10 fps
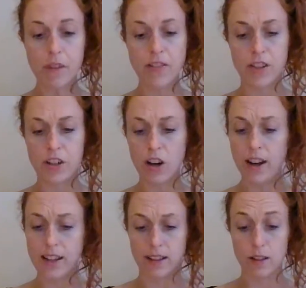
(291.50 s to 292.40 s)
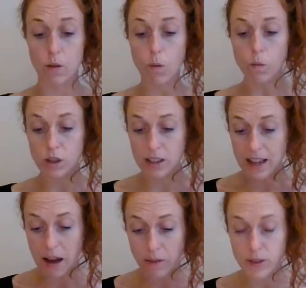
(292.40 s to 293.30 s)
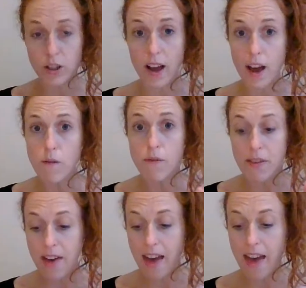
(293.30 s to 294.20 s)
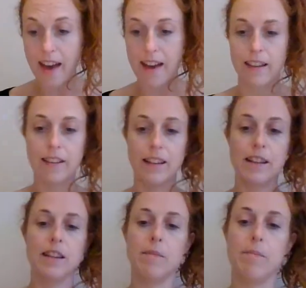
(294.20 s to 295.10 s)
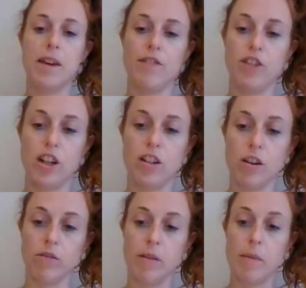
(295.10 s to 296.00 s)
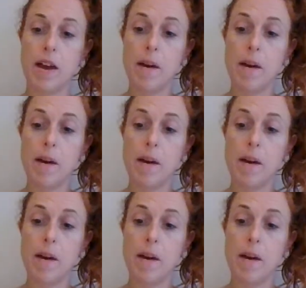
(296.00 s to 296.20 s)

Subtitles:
"The giants is all just out of sight over there," the BFG told them.